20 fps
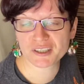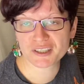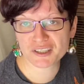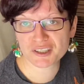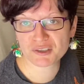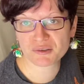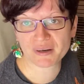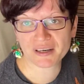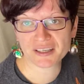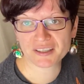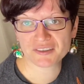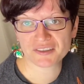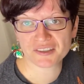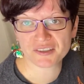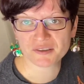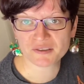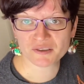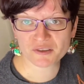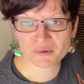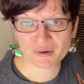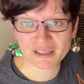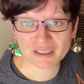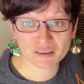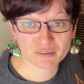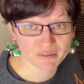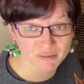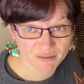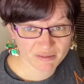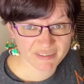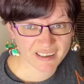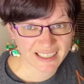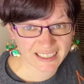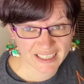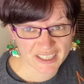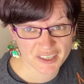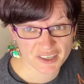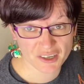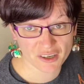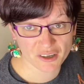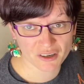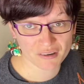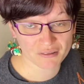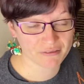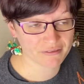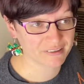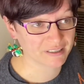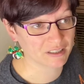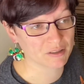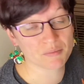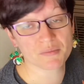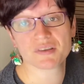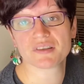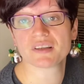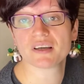to try and do 12 fairly short films